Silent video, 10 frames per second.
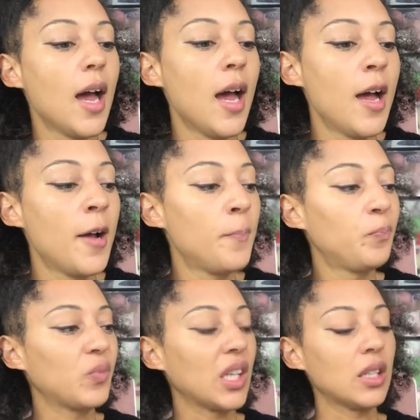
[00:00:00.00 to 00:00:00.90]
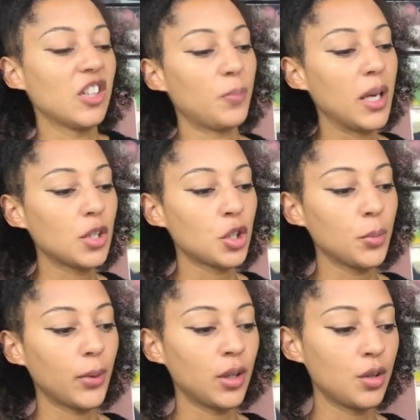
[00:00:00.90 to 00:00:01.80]
And then I've picked
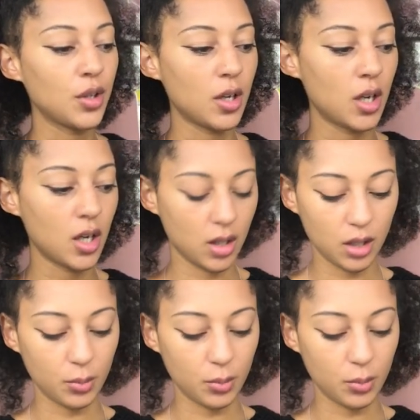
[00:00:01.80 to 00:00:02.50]
up another